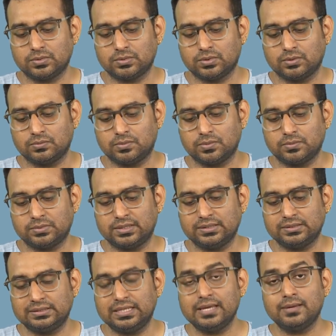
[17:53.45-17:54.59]
you know, they,
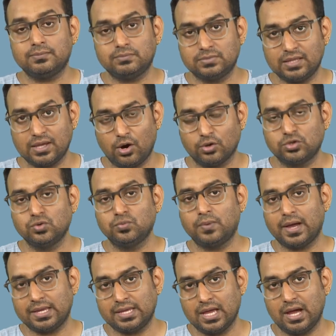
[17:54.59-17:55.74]
they, they
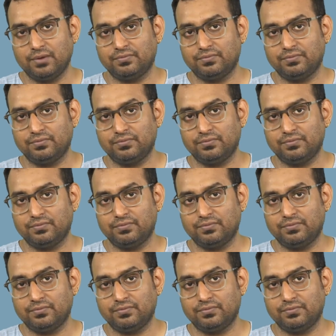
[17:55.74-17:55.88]
occupy